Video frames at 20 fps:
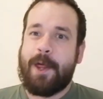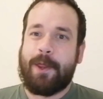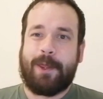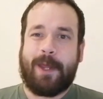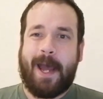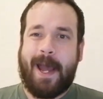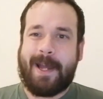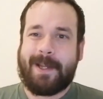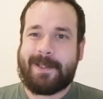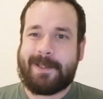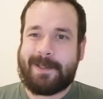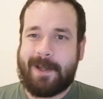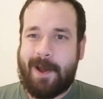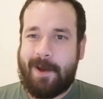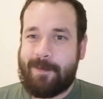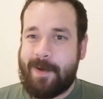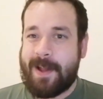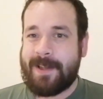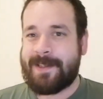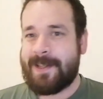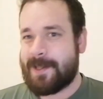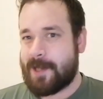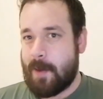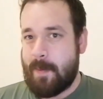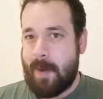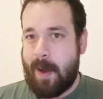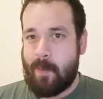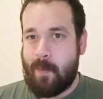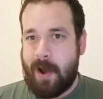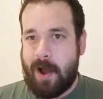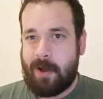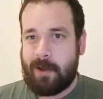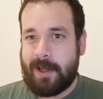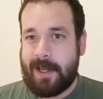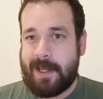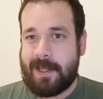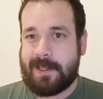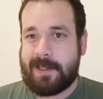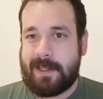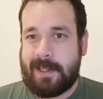that Fransisco Manuel
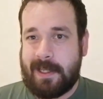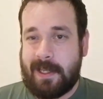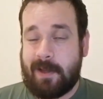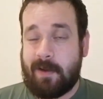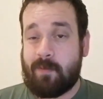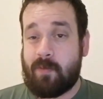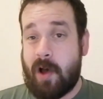is the